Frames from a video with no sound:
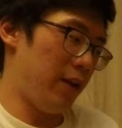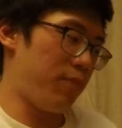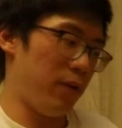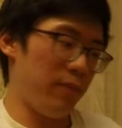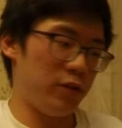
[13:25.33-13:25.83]

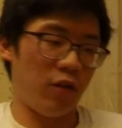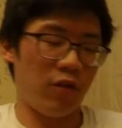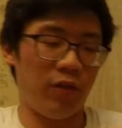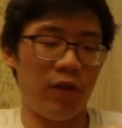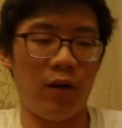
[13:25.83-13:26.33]
it's pretty much
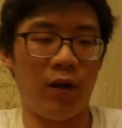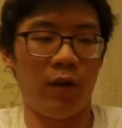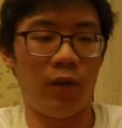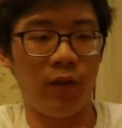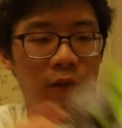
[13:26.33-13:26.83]

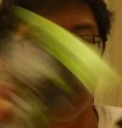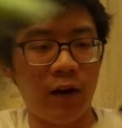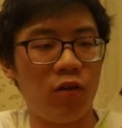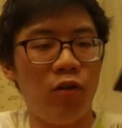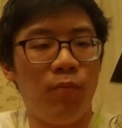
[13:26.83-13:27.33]
the
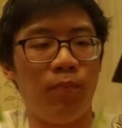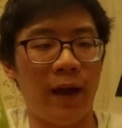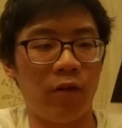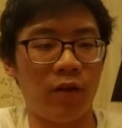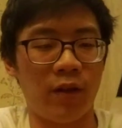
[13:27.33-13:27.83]
next two
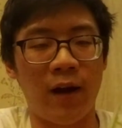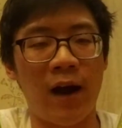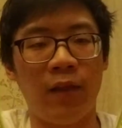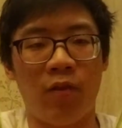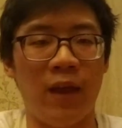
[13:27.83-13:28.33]
plastics I
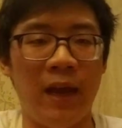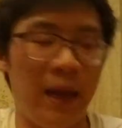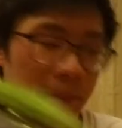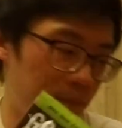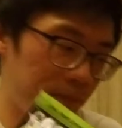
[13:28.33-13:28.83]
got.
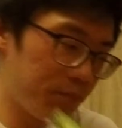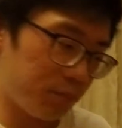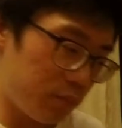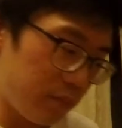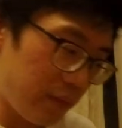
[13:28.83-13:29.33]
Same
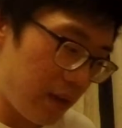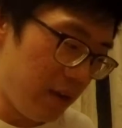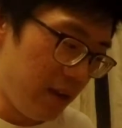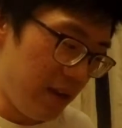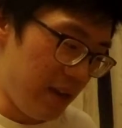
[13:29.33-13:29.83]

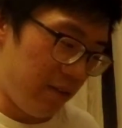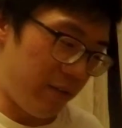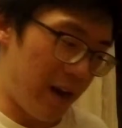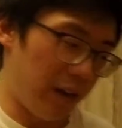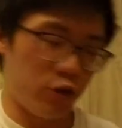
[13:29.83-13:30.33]

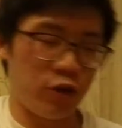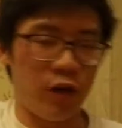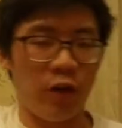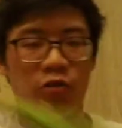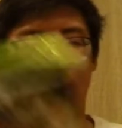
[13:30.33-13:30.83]
rattling
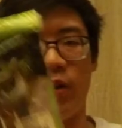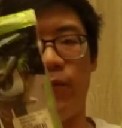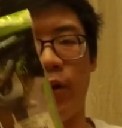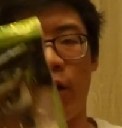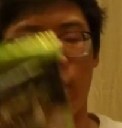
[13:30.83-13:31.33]
chunks, just
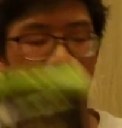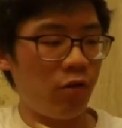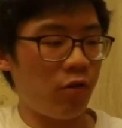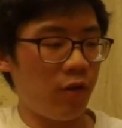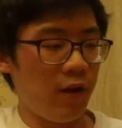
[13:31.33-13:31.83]
different
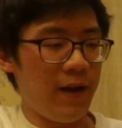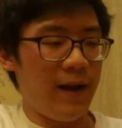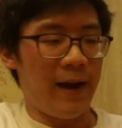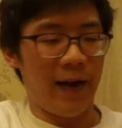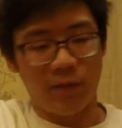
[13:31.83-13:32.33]
colors.
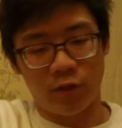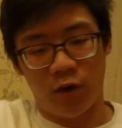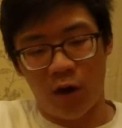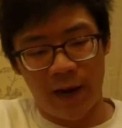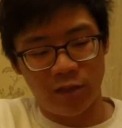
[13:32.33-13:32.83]
I got them
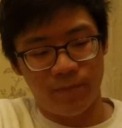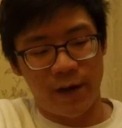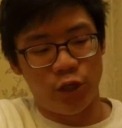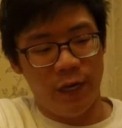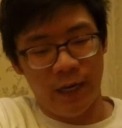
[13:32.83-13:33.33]
to all match
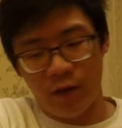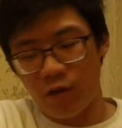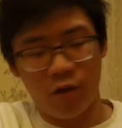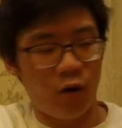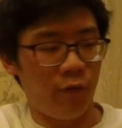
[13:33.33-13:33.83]
my
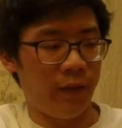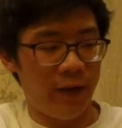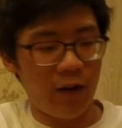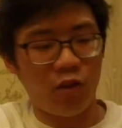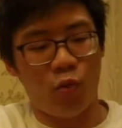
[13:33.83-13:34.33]
jigs. So for
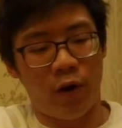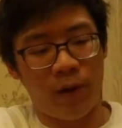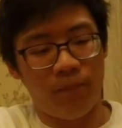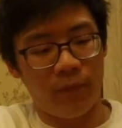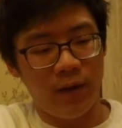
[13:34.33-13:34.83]
the next
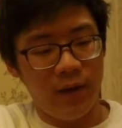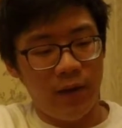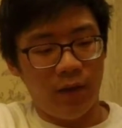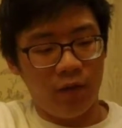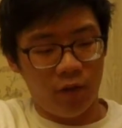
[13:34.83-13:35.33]
one,
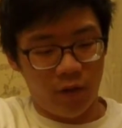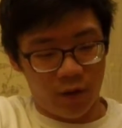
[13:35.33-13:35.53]
this is